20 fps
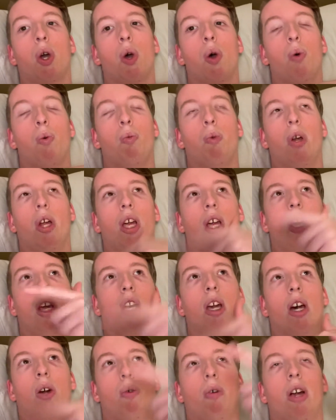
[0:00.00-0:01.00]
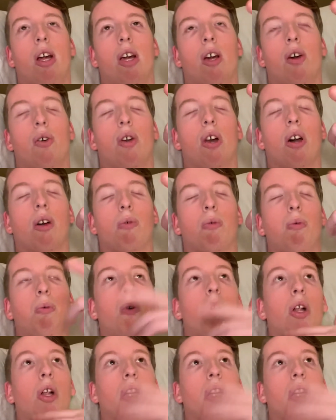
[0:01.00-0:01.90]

rearrange, or not, well,